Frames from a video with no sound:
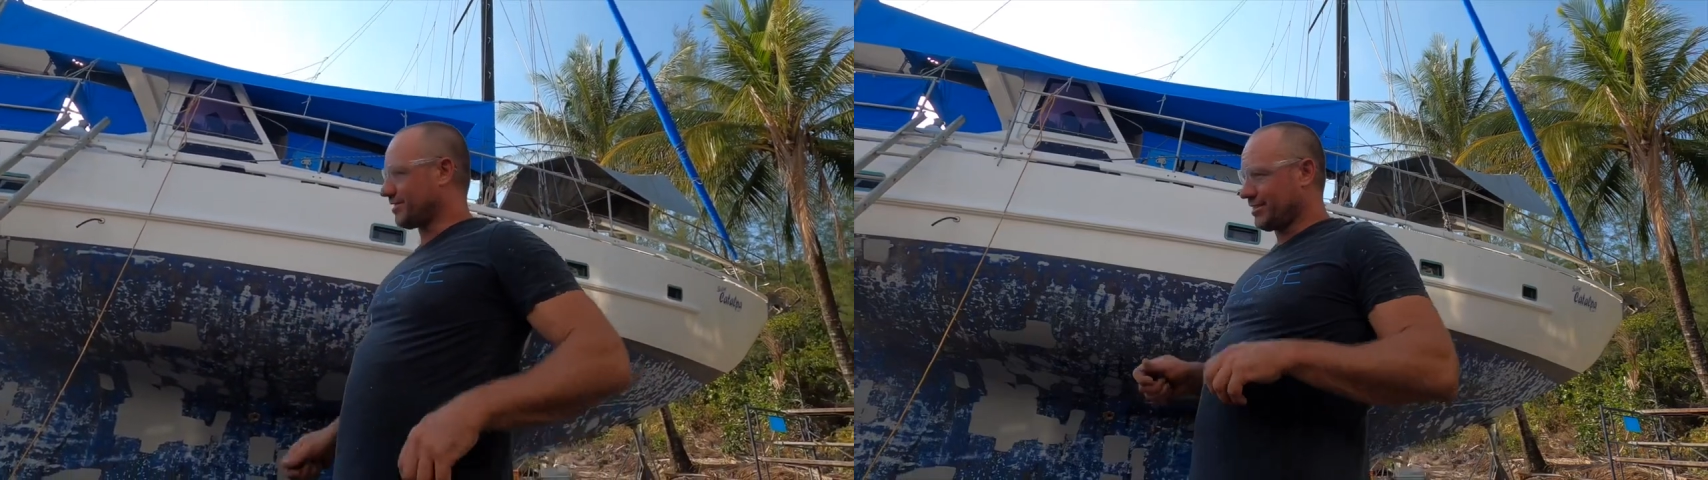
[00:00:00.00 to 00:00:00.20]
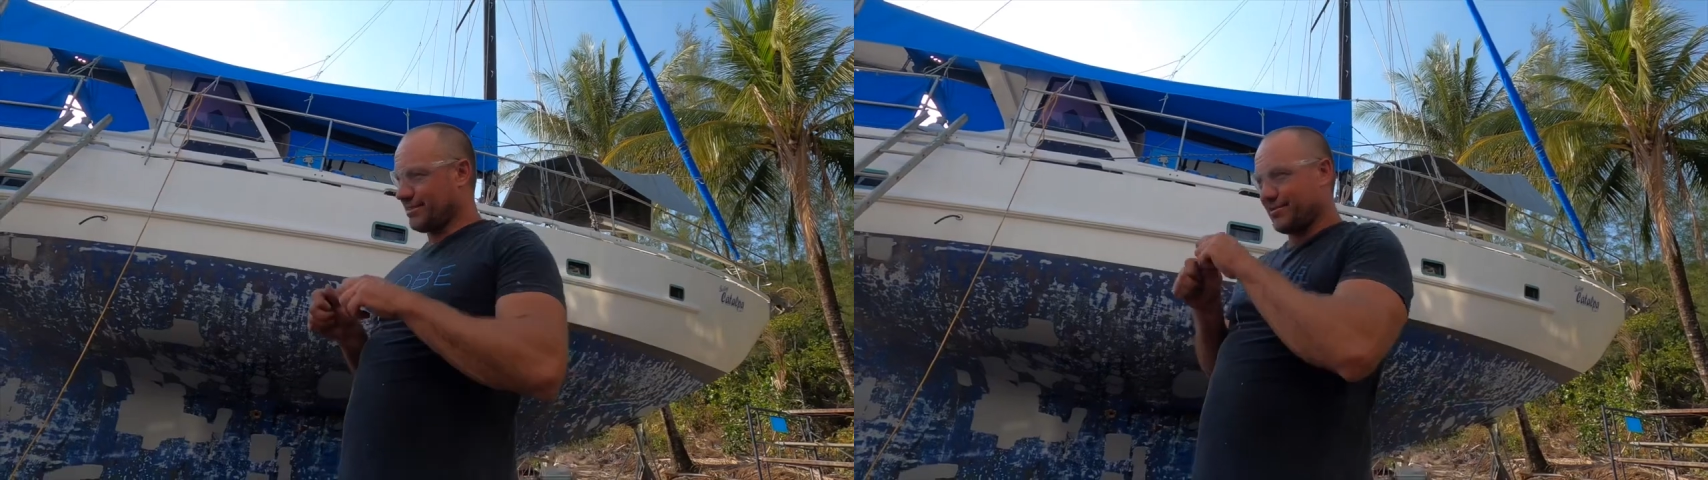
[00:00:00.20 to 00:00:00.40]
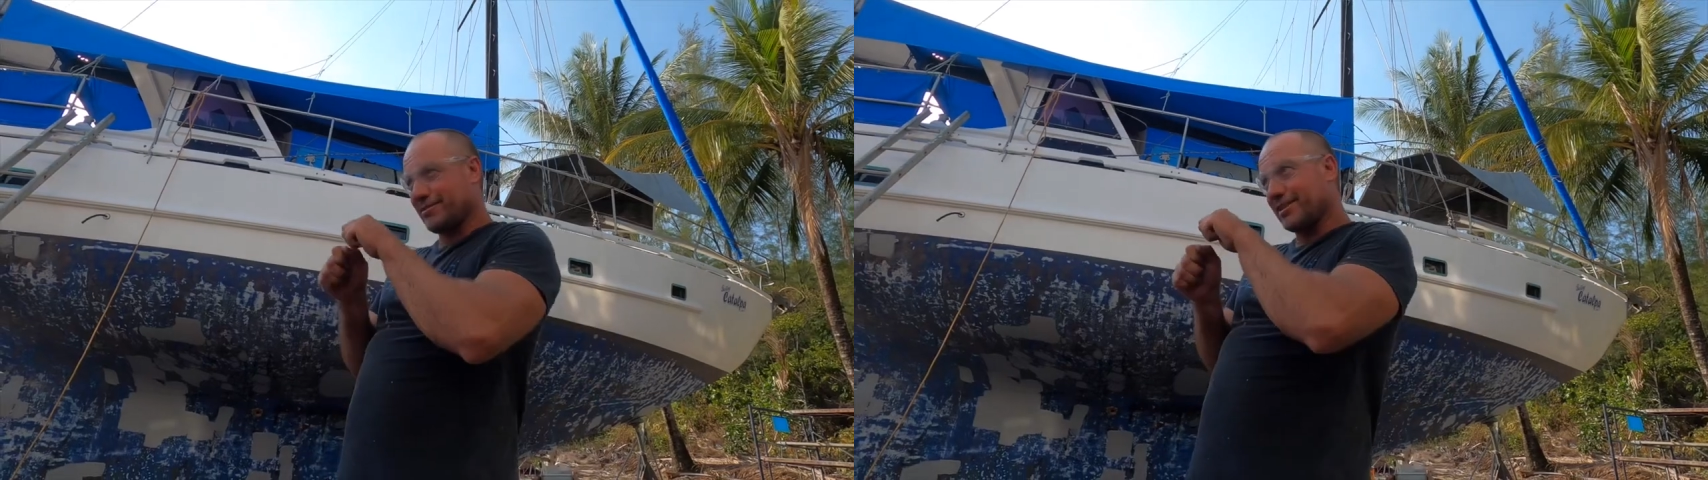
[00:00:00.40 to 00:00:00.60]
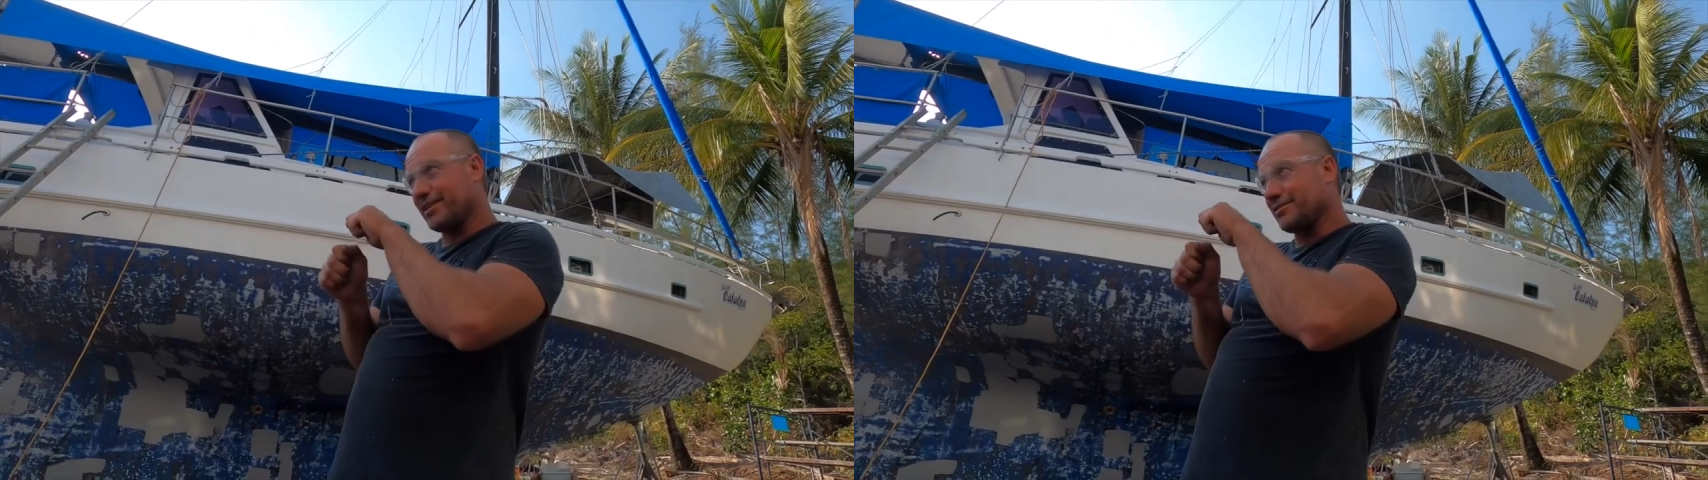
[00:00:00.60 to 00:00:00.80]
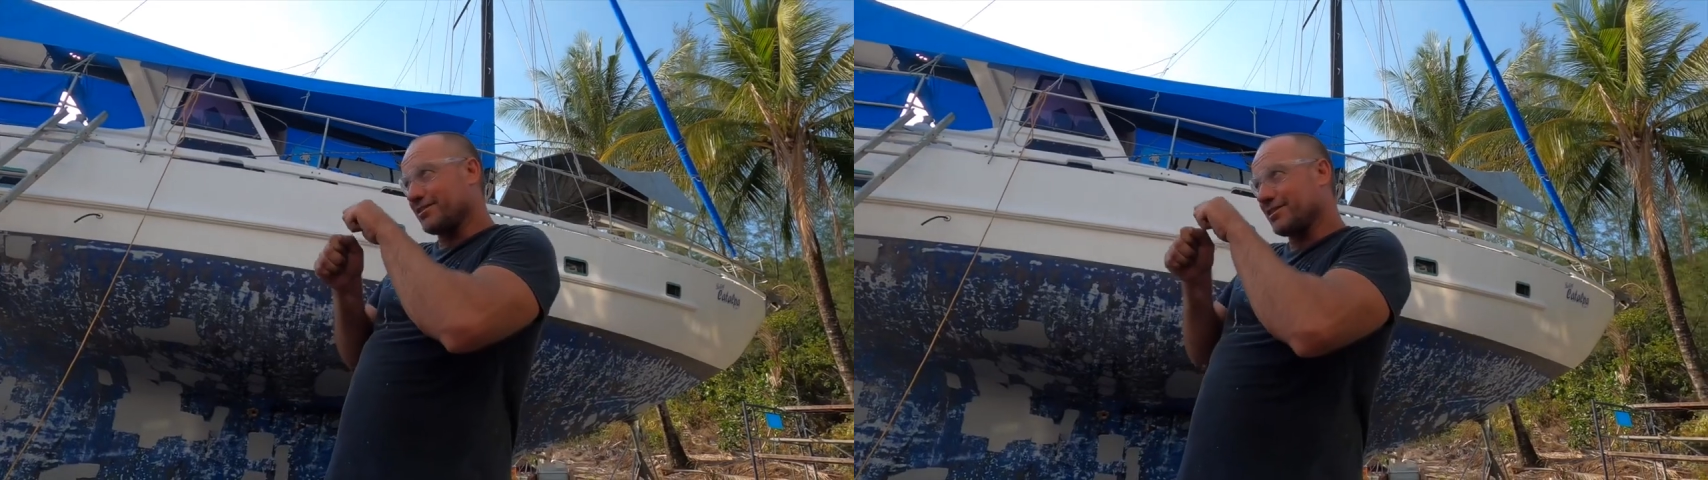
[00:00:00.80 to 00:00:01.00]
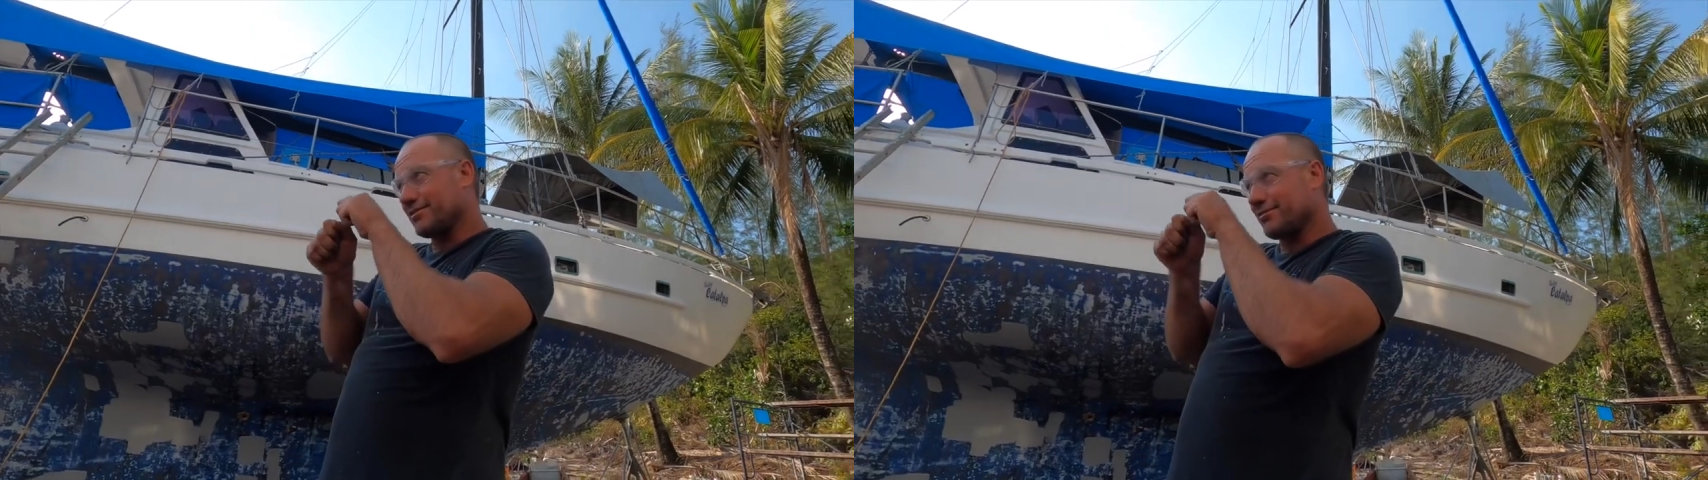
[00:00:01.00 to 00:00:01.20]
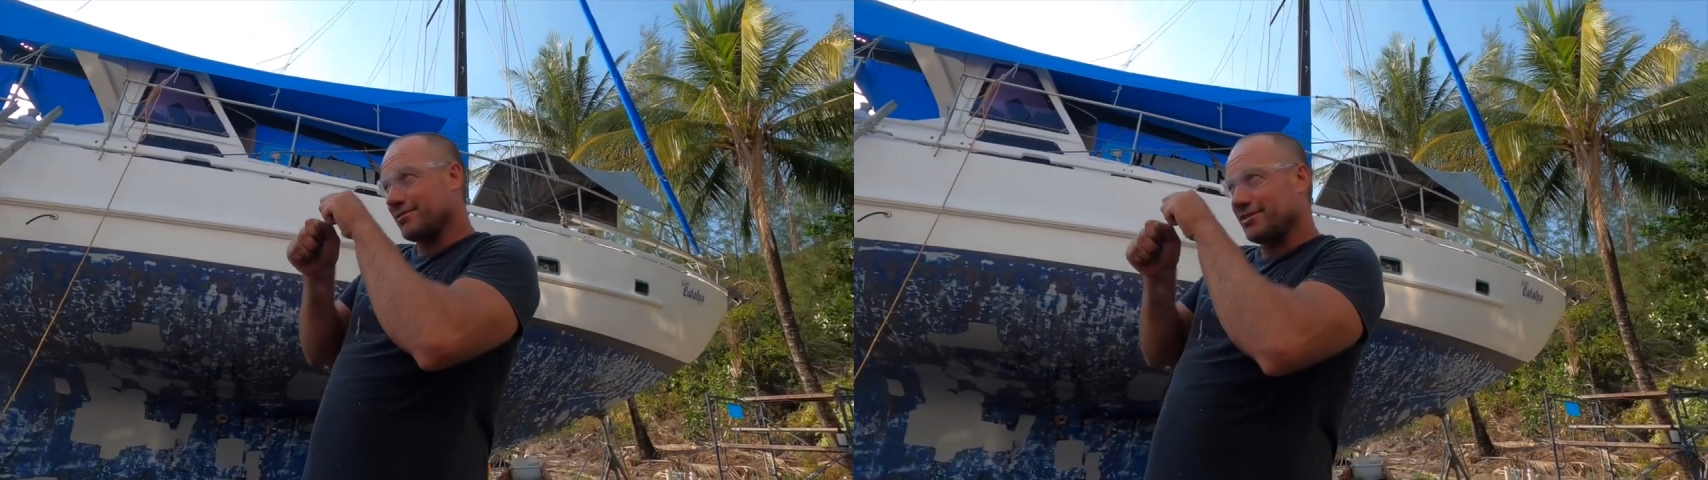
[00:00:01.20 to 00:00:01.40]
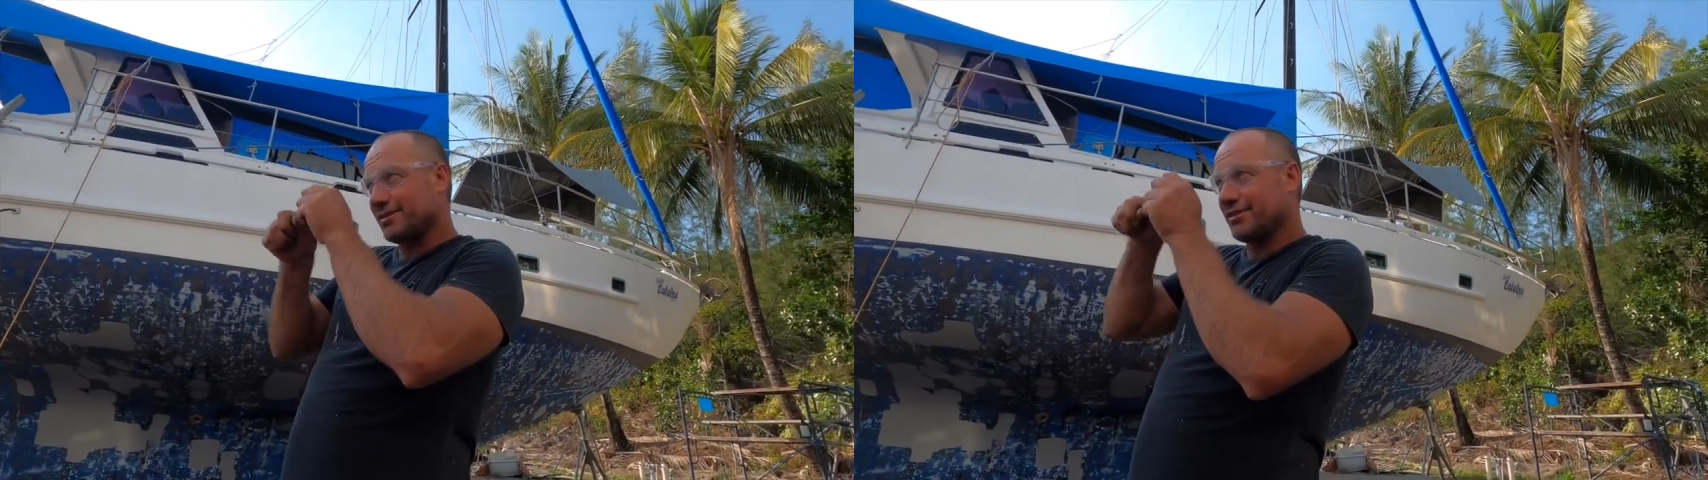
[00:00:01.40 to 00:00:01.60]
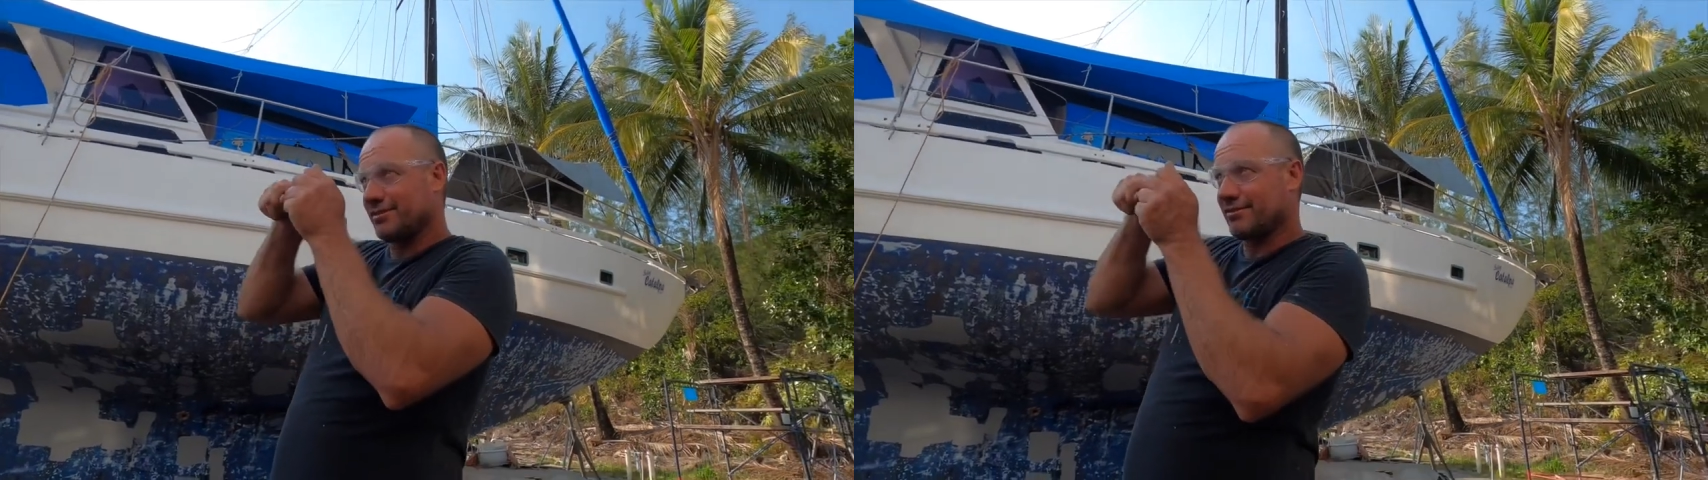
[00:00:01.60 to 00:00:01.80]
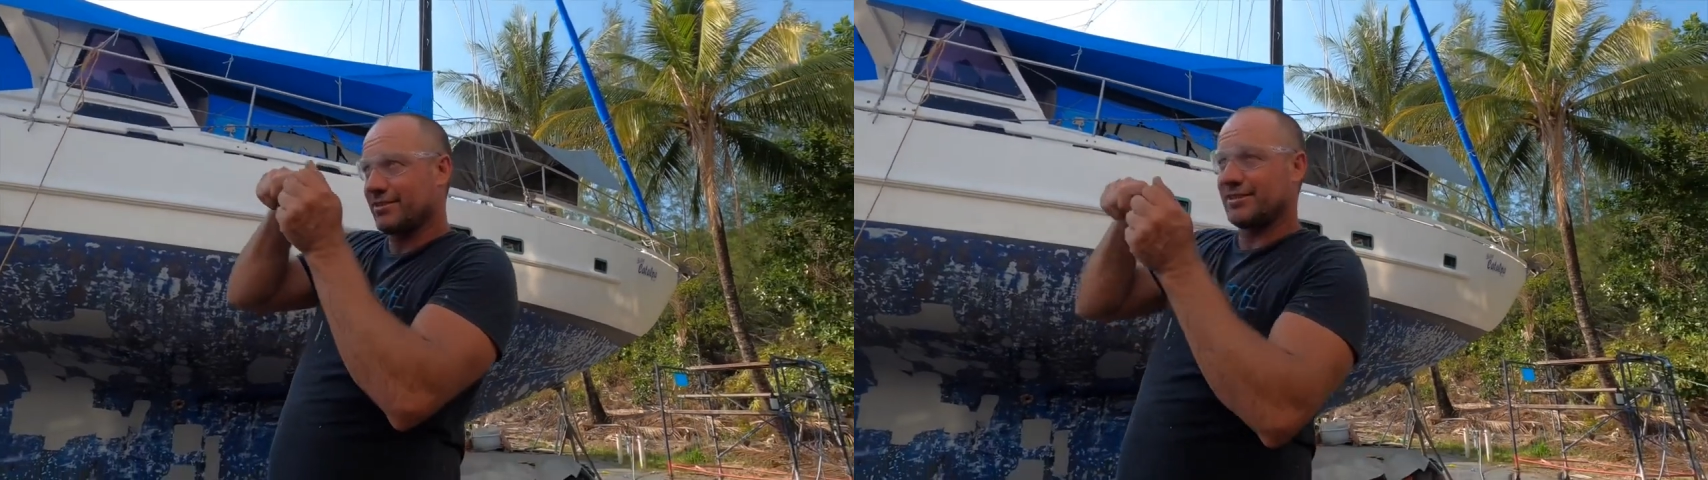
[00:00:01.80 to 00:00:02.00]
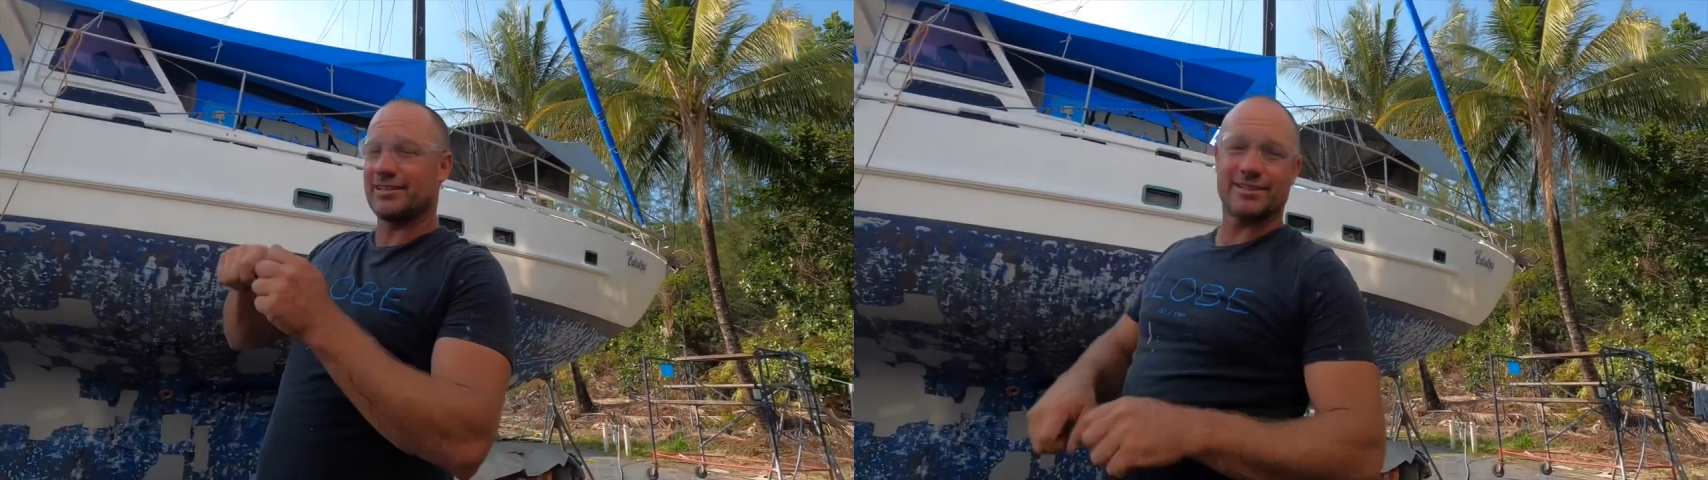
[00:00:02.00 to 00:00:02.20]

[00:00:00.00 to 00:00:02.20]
I think I'll be able to get the jigsaw and just knock the